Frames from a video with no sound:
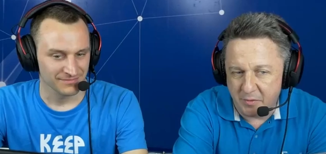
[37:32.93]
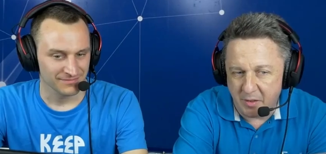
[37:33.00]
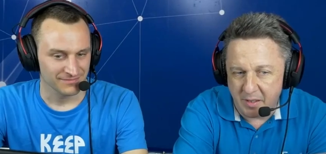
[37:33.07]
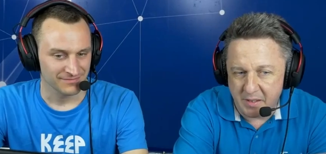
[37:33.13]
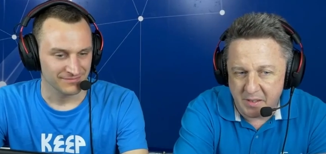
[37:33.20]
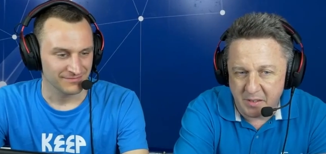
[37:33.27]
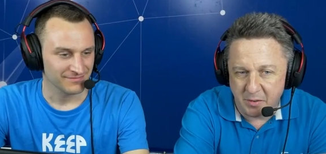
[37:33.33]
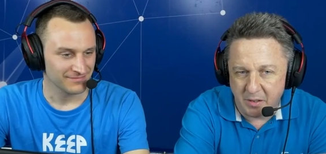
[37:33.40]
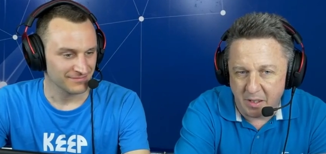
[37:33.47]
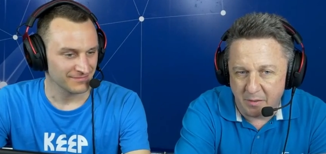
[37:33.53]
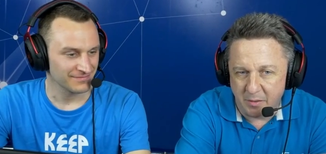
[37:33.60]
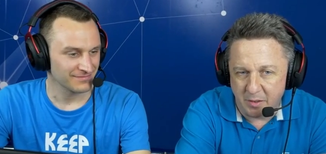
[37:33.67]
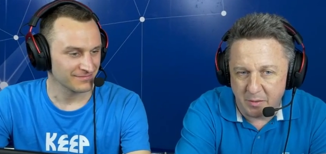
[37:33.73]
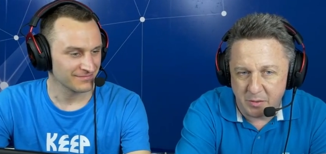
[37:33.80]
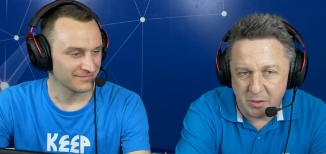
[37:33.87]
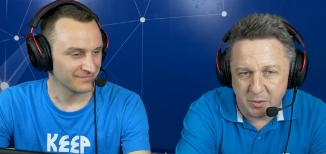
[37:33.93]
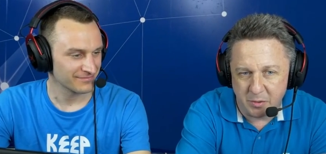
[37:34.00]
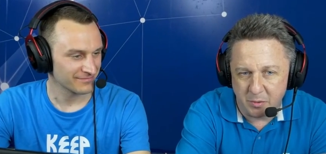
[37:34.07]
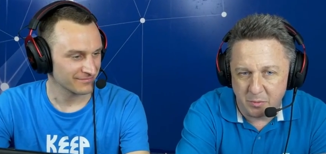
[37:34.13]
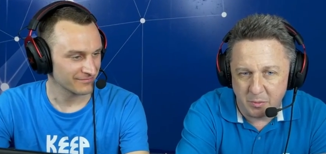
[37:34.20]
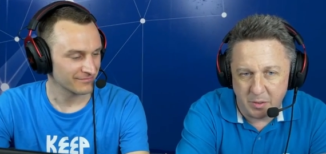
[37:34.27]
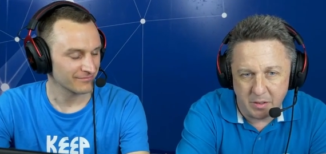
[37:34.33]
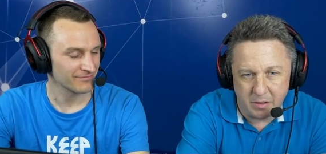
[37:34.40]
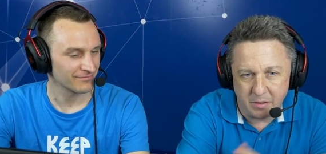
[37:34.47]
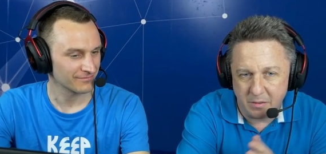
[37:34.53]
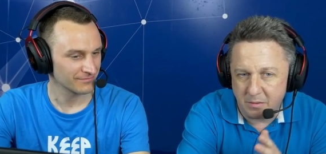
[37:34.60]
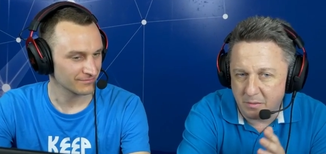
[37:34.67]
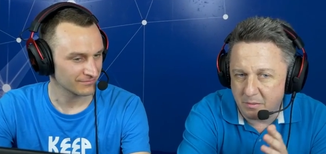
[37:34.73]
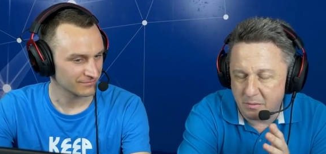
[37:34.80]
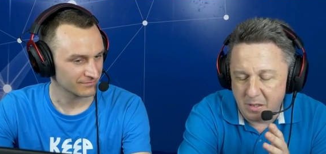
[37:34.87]
Speaker 1: and friends together. So
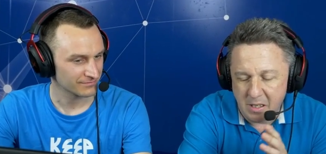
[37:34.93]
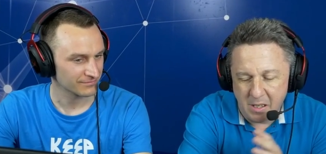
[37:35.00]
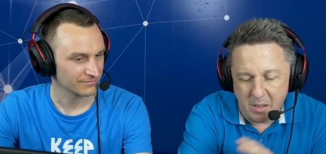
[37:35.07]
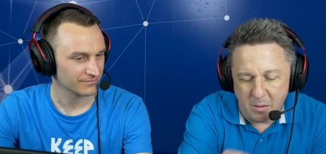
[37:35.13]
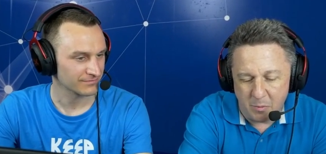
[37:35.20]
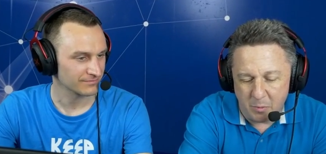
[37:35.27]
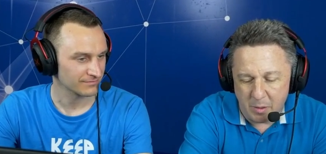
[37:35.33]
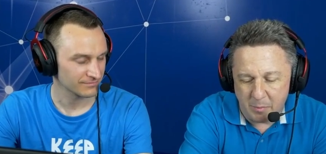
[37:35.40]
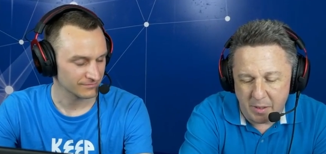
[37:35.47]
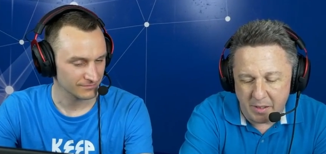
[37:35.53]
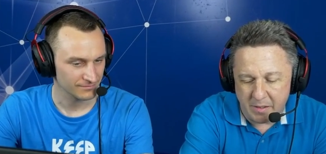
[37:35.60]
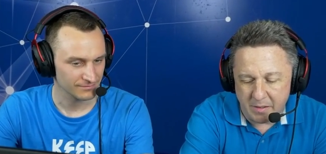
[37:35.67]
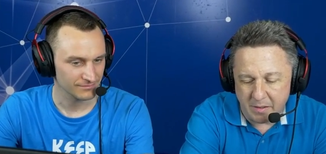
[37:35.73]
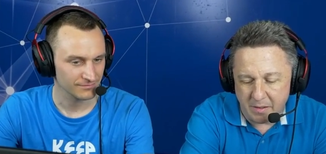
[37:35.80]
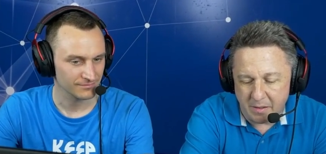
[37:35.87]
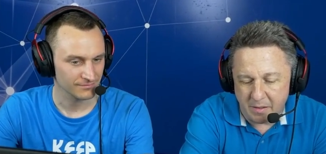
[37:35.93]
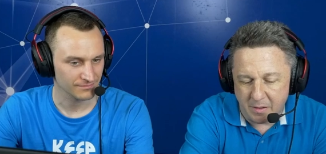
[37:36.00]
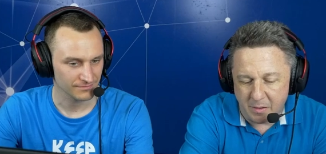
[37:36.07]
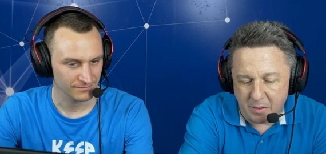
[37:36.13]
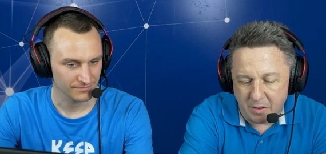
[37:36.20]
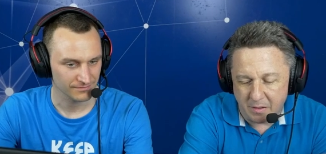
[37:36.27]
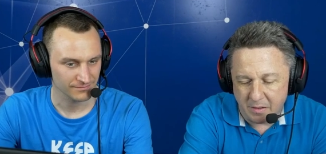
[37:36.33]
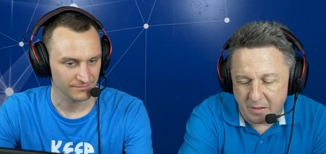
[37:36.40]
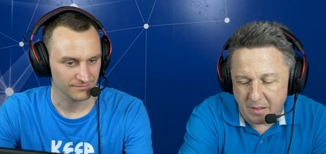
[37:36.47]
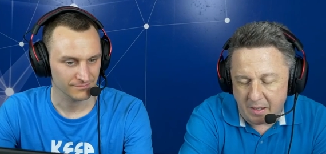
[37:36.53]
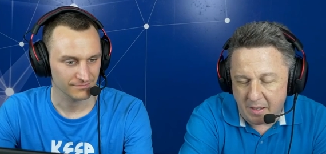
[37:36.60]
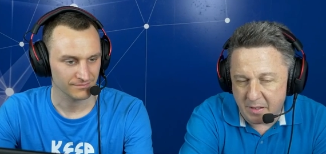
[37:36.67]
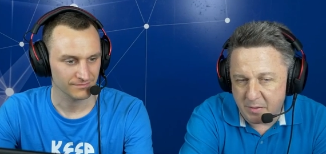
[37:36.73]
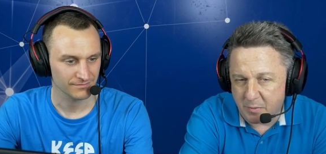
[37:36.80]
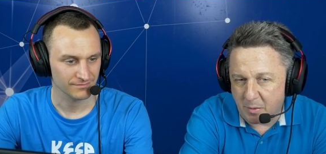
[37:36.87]
we we meet uh,
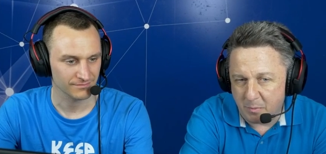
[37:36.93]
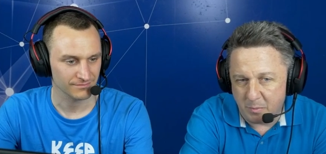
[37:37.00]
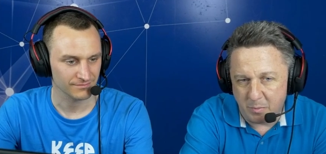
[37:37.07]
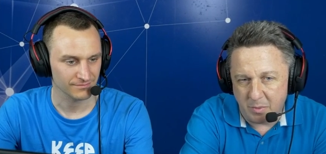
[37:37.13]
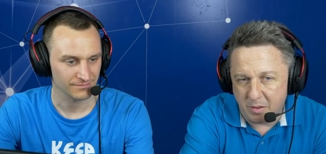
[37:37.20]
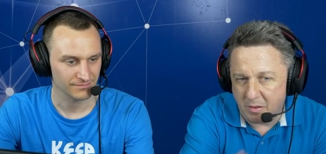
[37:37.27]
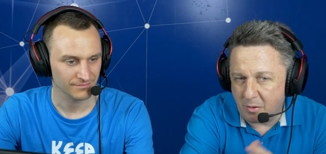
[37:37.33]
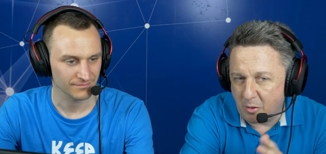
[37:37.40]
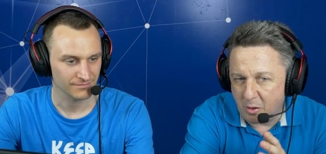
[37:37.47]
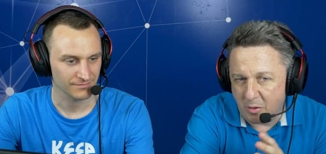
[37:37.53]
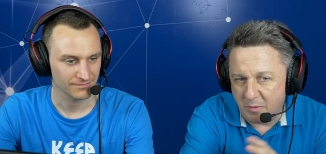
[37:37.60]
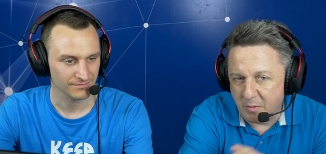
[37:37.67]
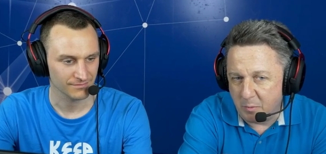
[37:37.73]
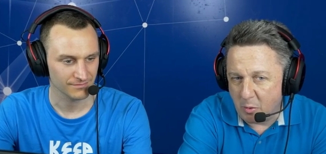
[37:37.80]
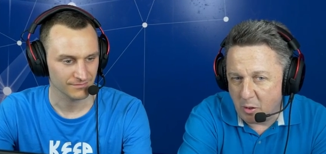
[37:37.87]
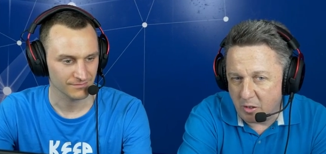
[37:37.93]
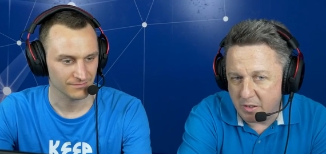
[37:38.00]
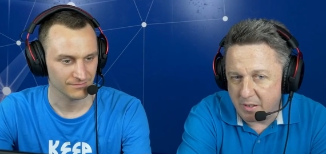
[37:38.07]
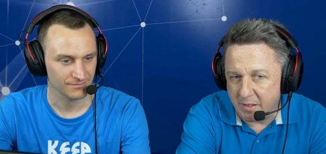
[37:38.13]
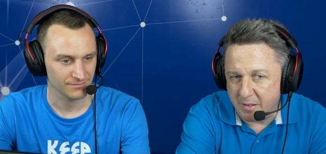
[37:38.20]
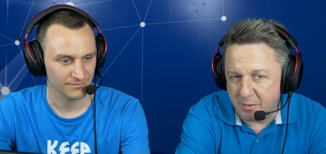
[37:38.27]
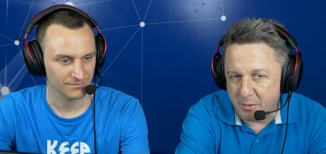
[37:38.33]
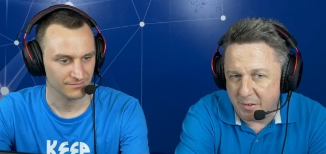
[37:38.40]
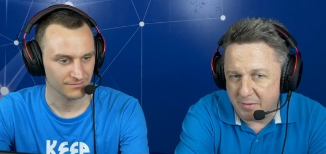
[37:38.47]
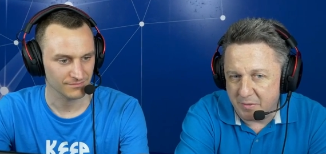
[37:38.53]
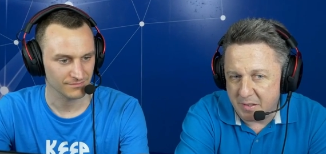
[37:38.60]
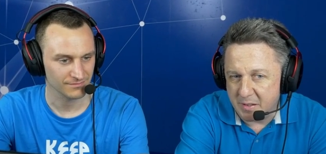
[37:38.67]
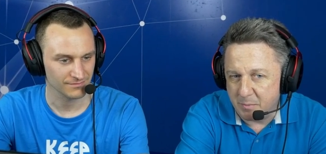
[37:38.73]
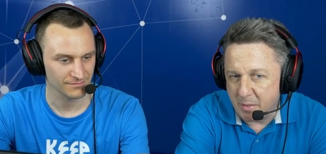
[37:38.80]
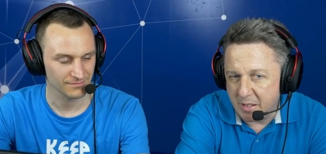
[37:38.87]
guys from all over the world here,
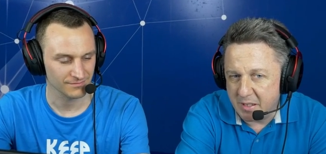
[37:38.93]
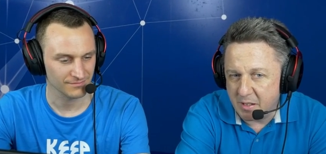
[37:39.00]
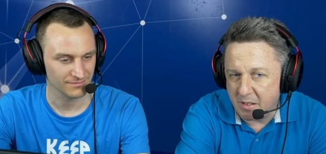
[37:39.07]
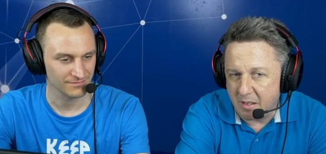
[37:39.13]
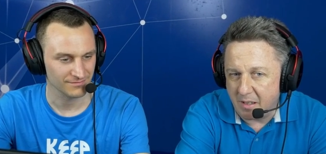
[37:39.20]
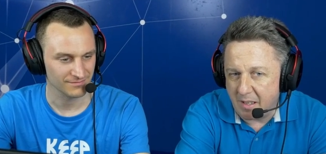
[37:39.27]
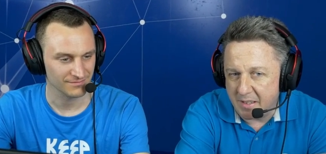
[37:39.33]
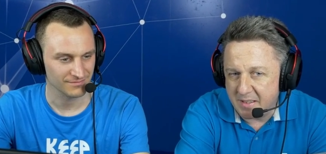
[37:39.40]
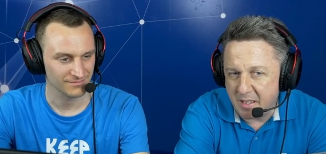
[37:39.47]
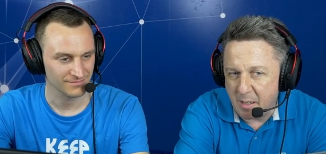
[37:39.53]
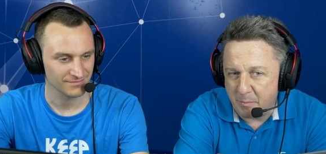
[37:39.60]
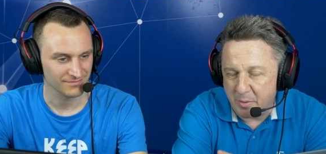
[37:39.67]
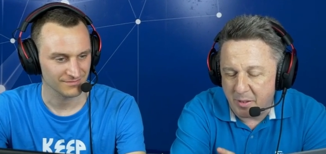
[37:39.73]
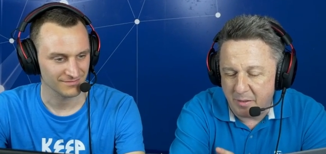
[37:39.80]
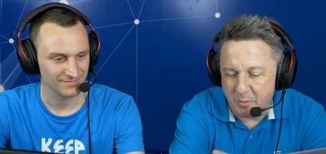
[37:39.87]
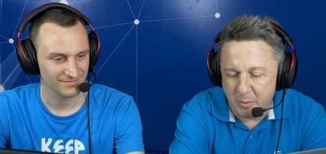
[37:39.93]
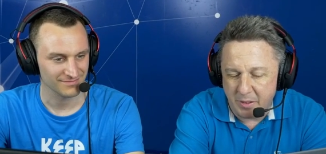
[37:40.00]
and this makes us happy.